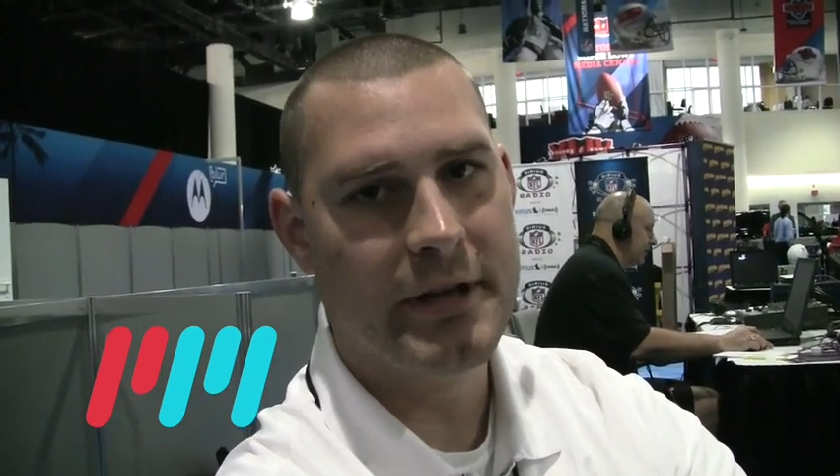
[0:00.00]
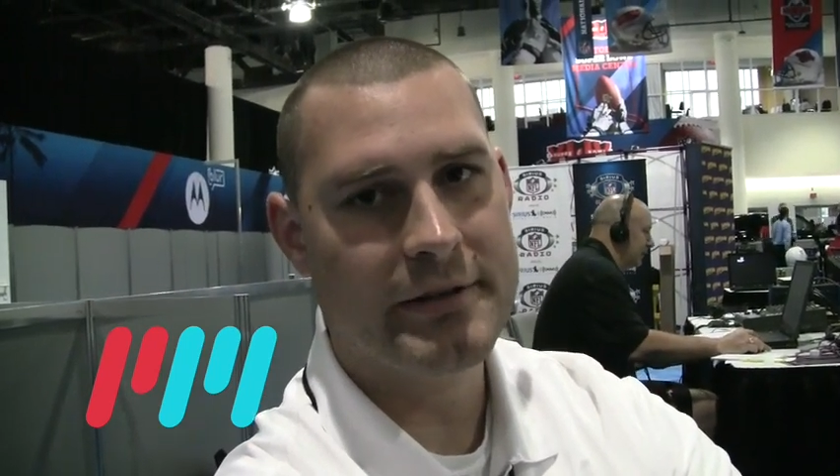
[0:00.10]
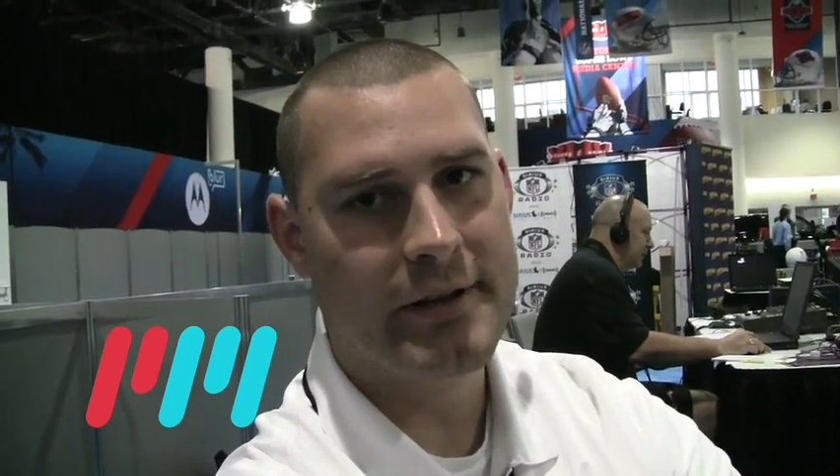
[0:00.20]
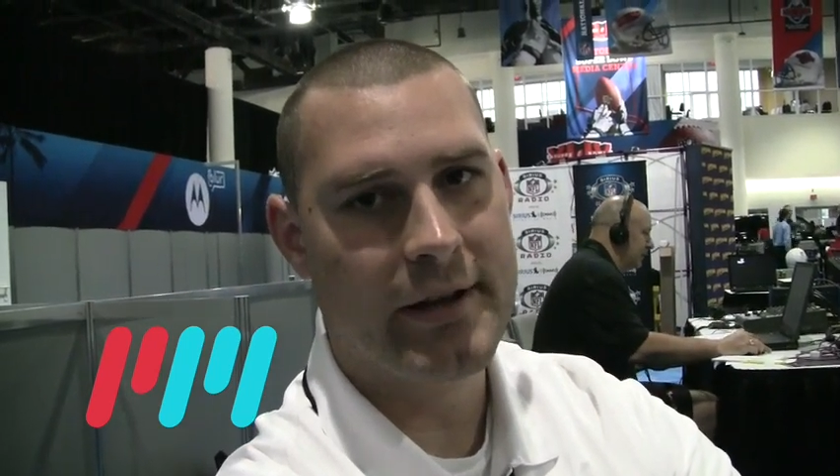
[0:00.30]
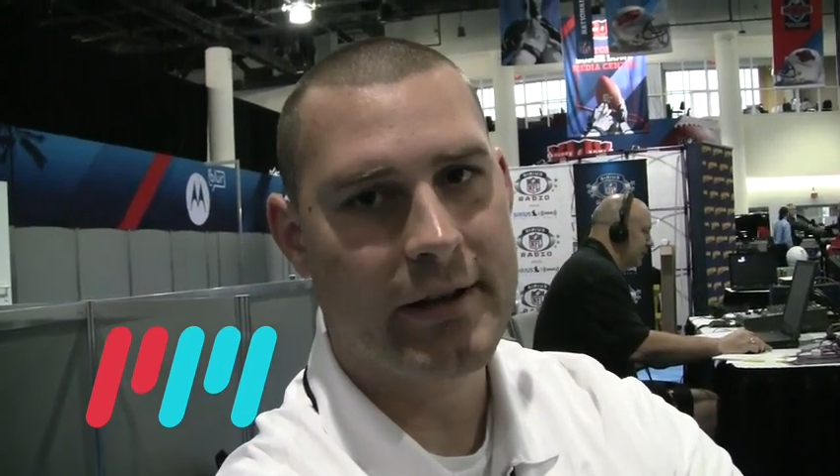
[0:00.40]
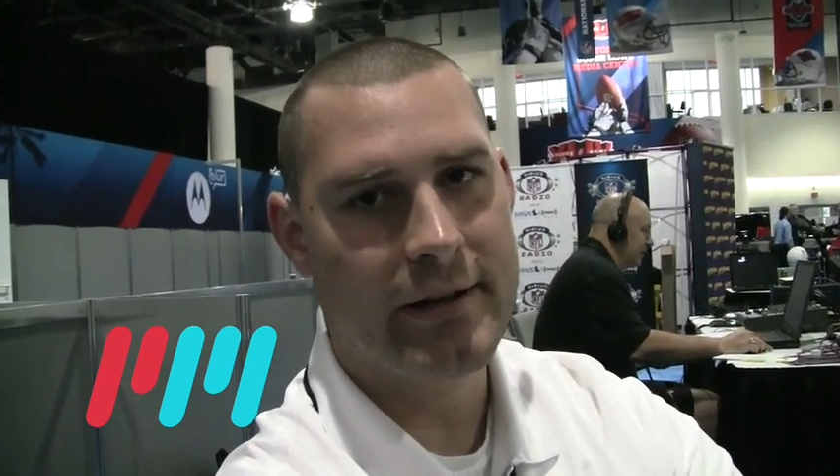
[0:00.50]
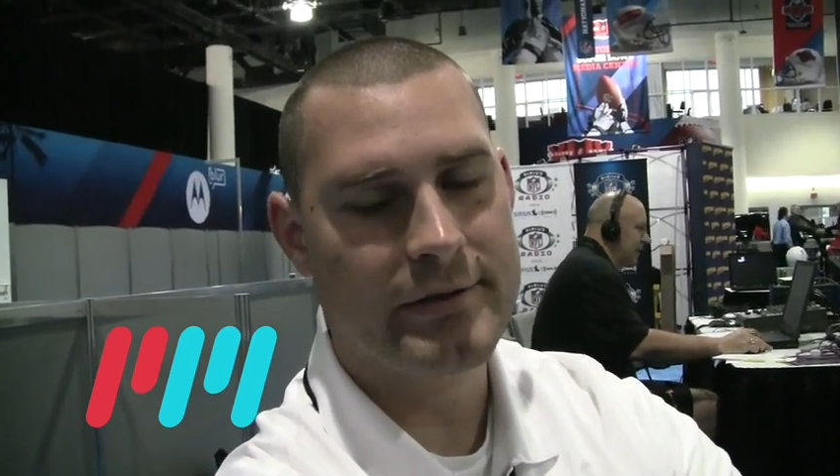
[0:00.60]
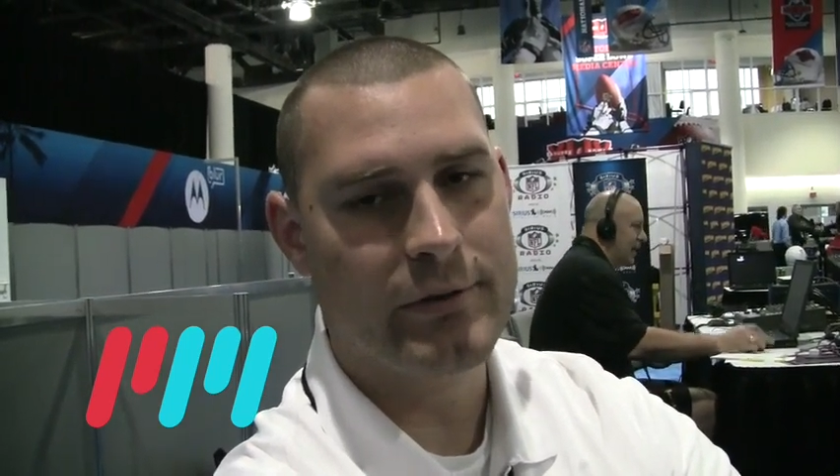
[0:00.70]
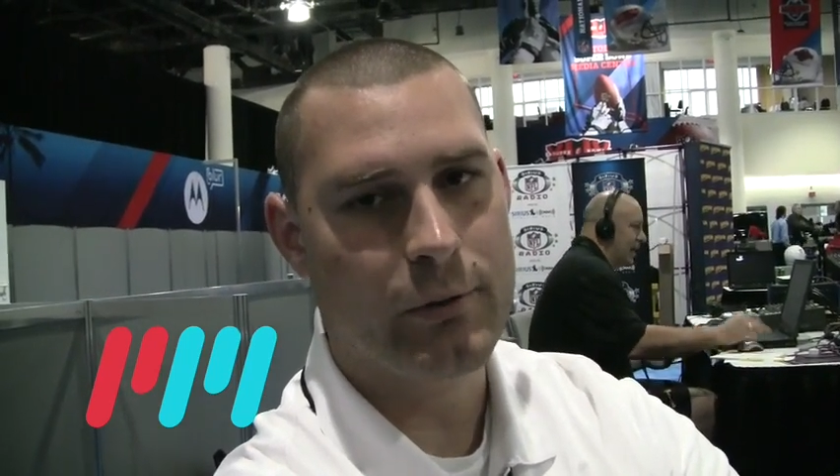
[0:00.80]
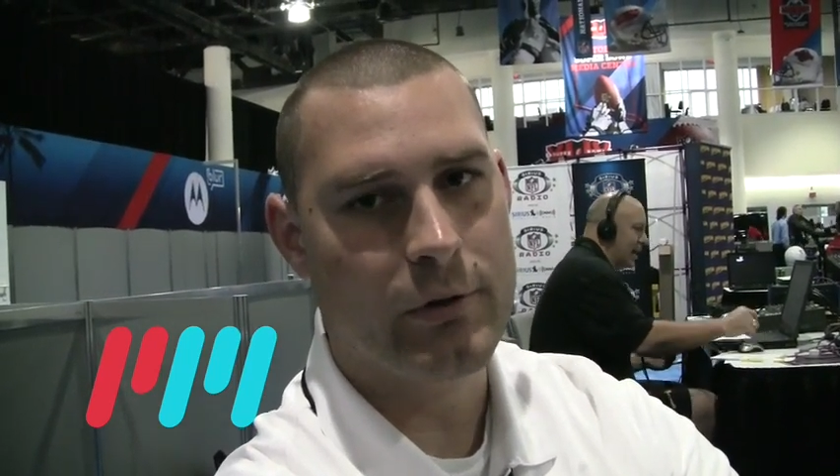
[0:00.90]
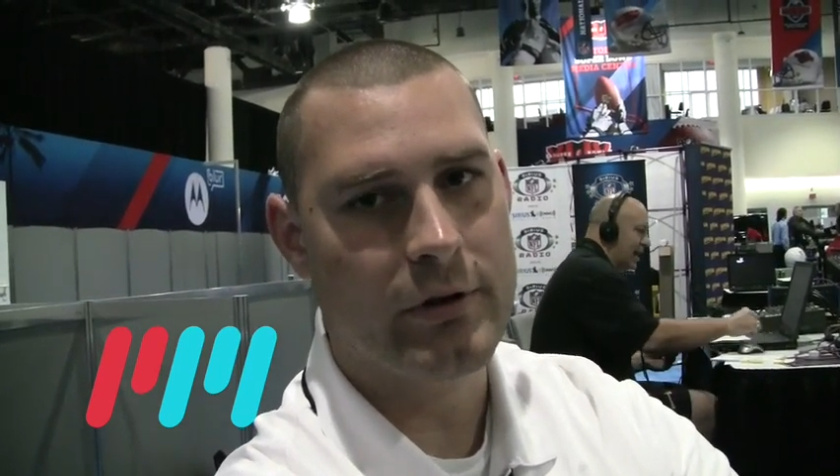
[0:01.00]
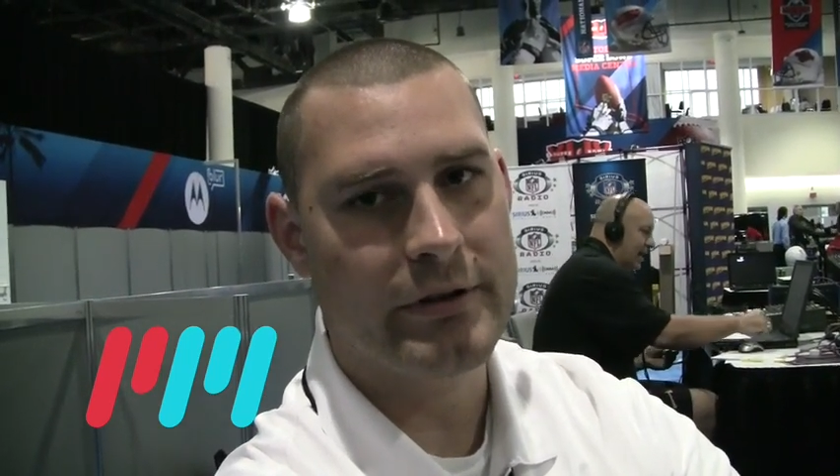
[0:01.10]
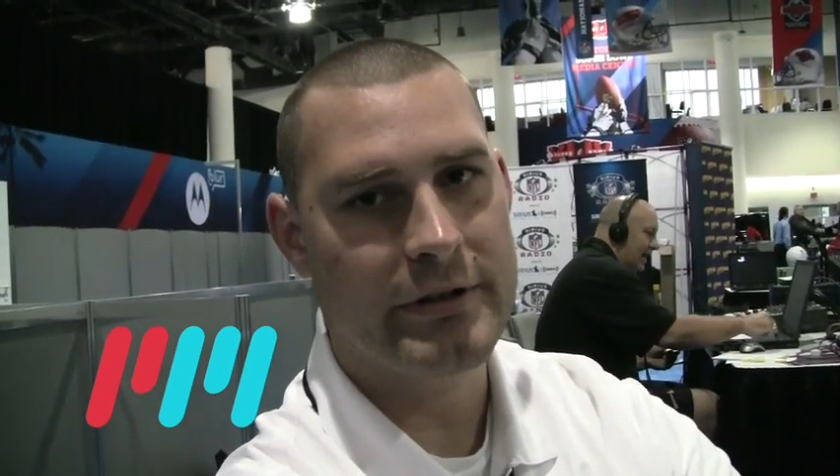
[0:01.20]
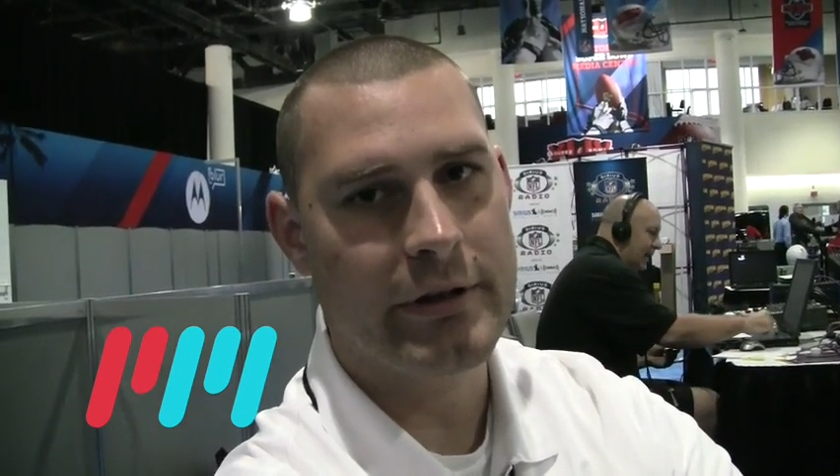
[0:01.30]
outside against their corners